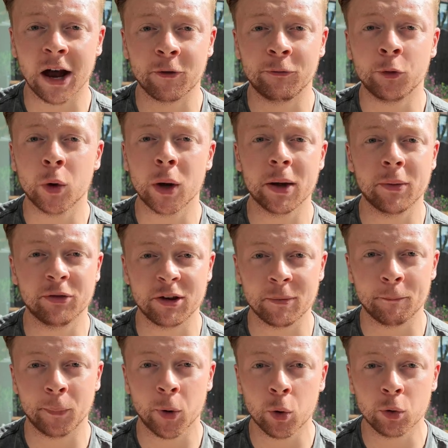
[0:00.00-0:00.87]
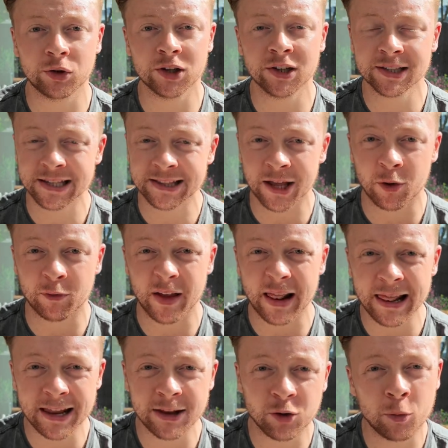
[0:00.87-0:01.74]
I thought it was important to delve
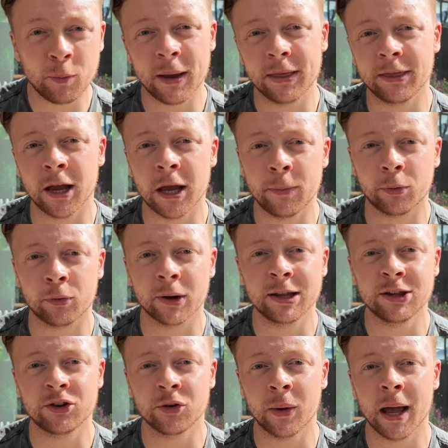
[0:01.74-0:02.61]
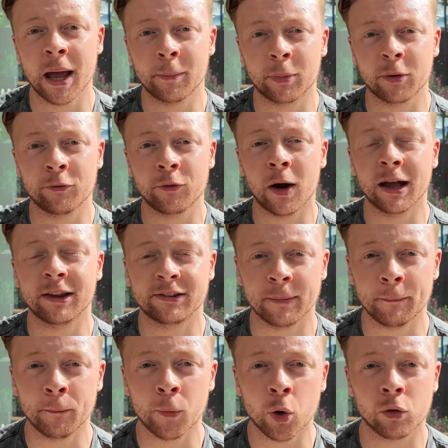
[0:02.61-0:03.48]
a little bit deeper into it and provide
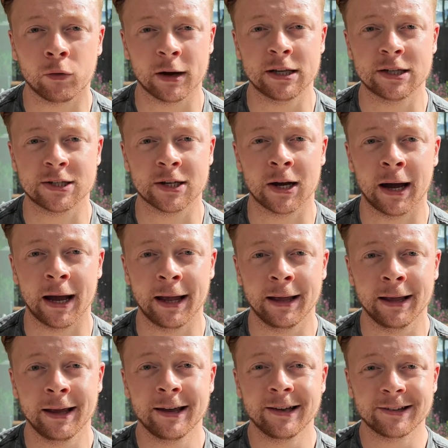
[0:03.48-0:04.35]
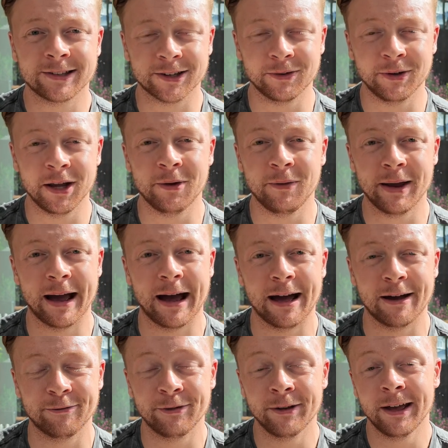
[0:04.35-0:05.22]
some more insight. So here we
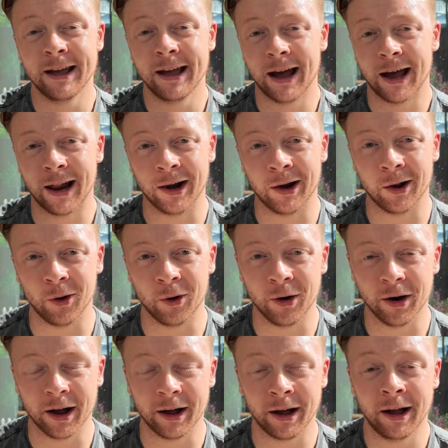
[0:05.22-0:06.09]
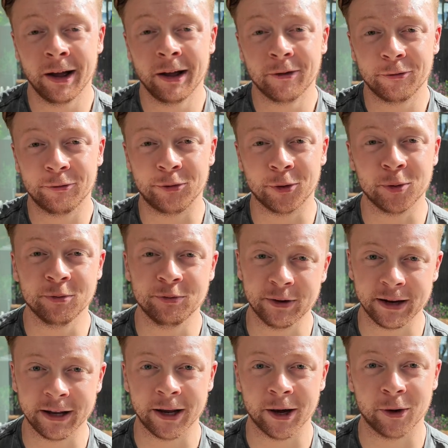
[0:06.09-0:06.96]
have a longer form
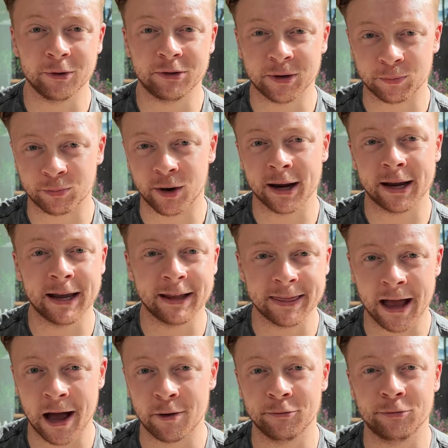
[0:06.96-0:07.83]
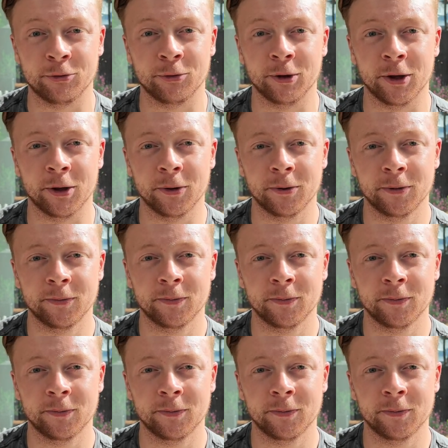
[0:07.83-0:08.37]
video to break it down for you.